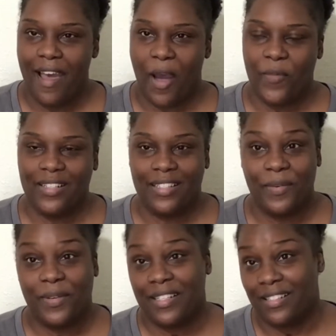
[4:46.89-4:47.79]
I want to see
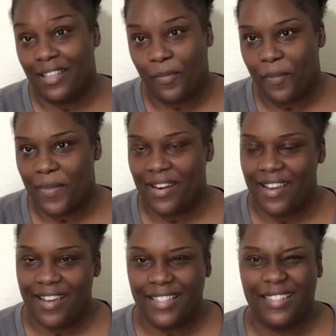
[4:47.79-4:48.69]
what his temperament
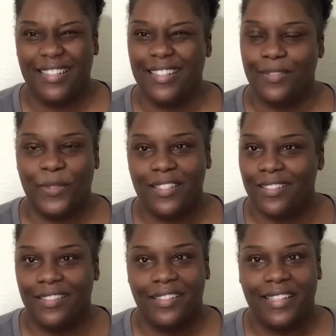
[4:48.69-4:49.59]
is. And just, we
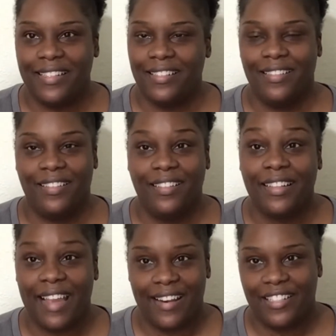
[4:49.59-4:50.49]
just look at,
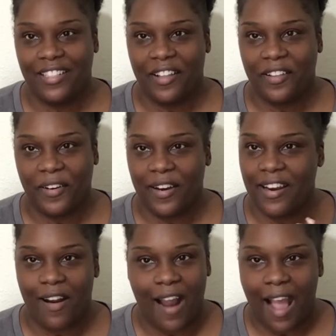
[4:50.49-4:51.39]
look at each other
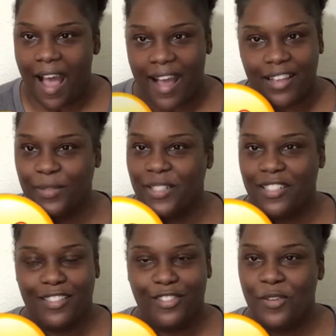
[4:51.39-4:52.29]
in our eyes. We
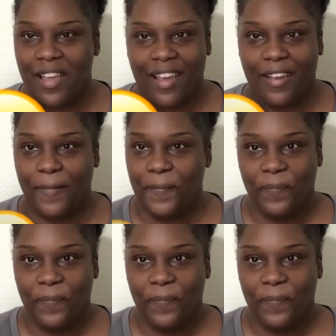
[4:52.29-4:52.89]
just do that.